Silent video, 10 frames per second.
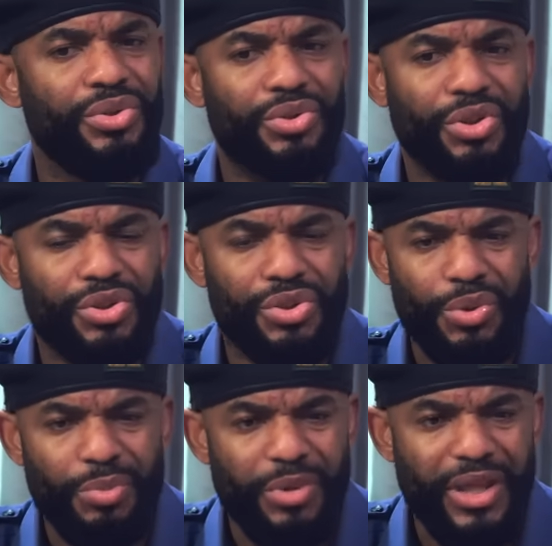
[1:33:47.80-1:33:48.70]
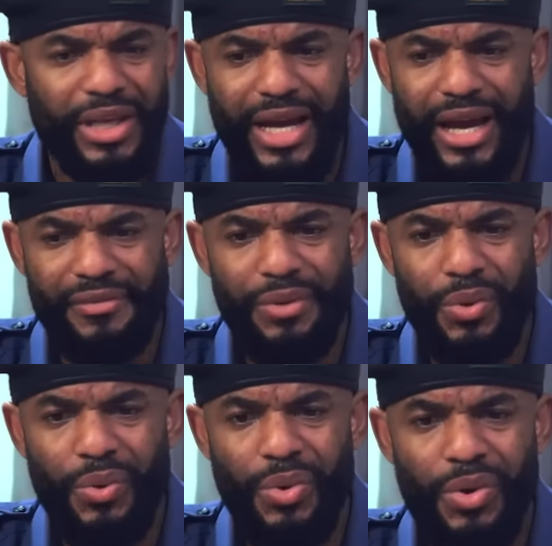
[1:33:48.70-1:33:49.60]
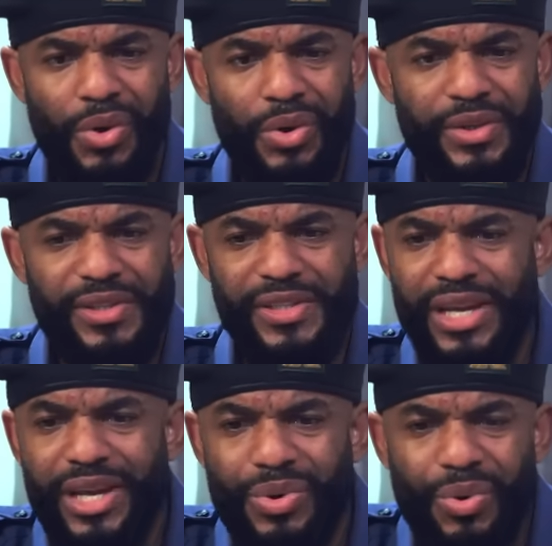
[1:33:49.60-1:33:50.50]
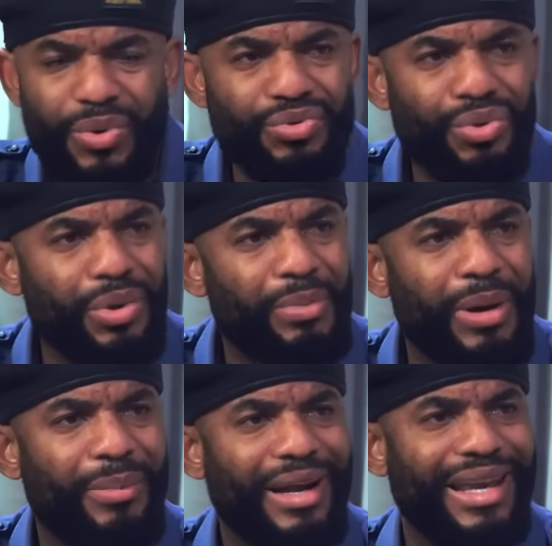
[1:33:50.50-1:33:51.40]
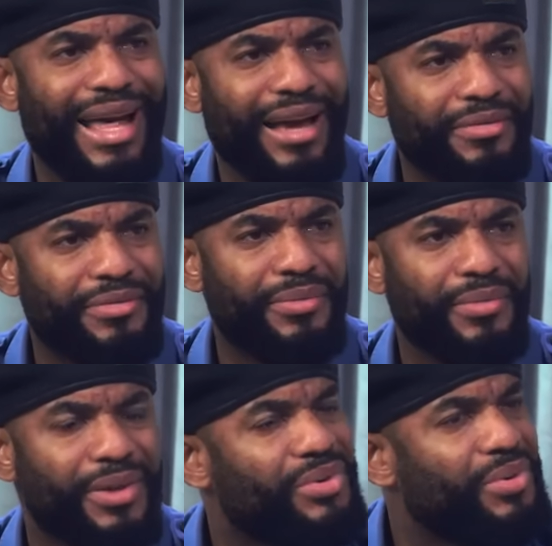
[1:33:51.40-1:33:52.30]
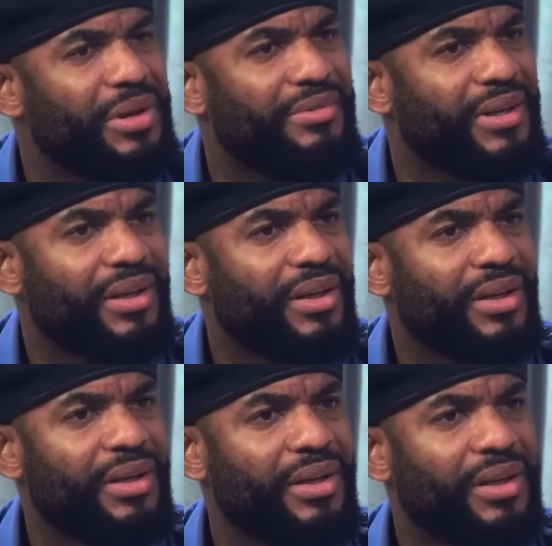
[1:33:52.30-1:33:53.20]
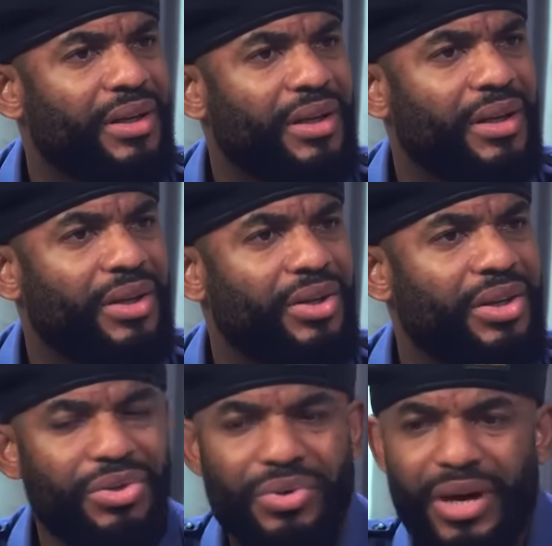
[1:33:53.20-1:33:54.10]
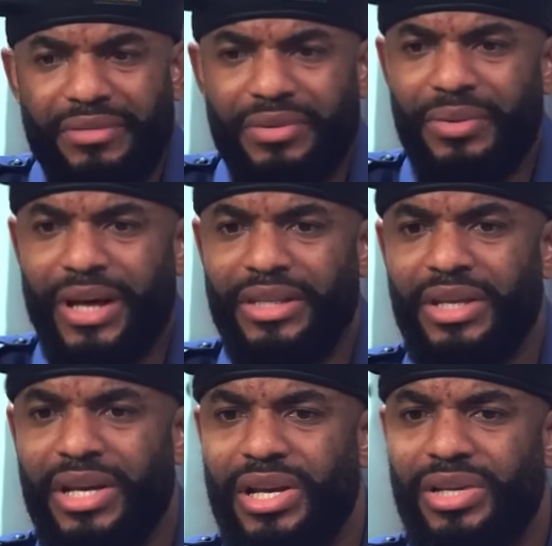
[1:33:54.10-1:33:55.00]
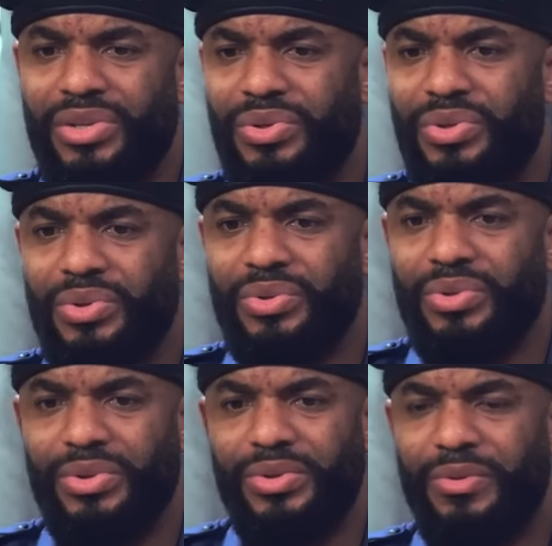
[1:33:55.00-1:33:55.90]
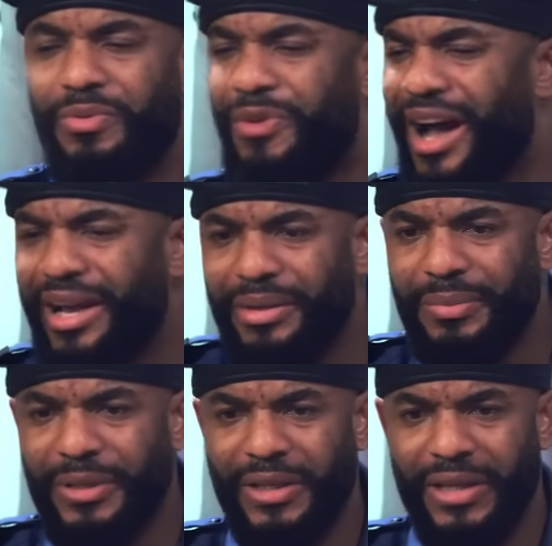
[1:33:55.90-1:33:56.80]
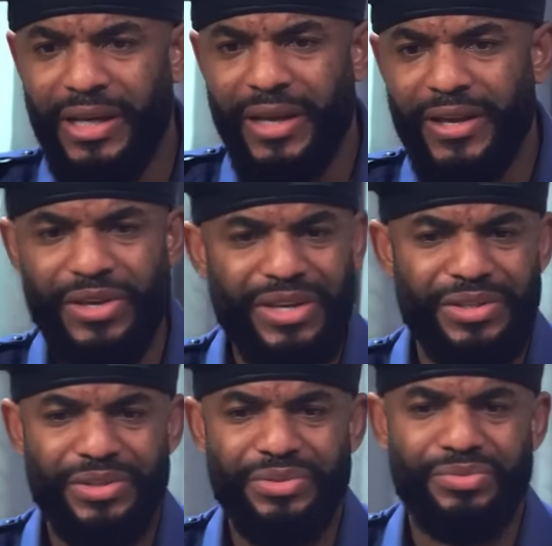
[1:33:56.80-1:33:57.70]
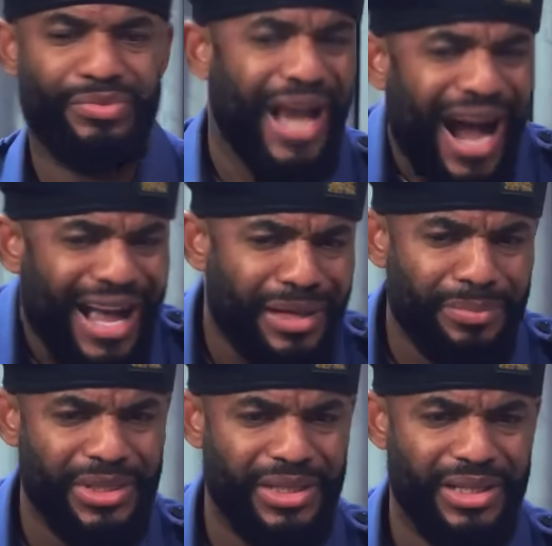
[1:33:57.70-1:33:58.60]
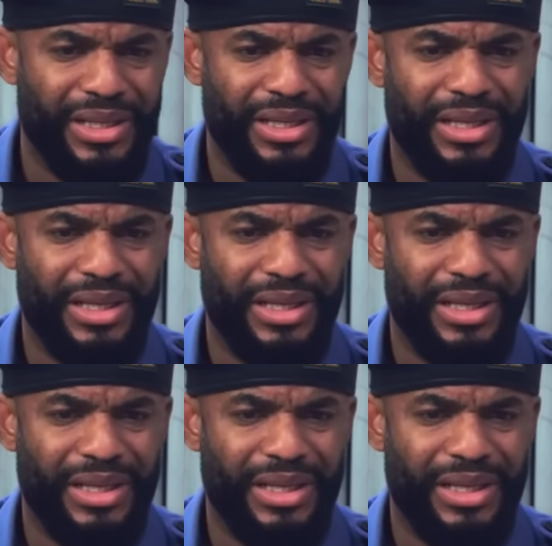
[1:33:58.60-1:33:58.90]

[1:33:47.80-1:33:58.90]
You just showed me that I have no say, no control about my life whatsoever. You have the right to fire me and then rehire me.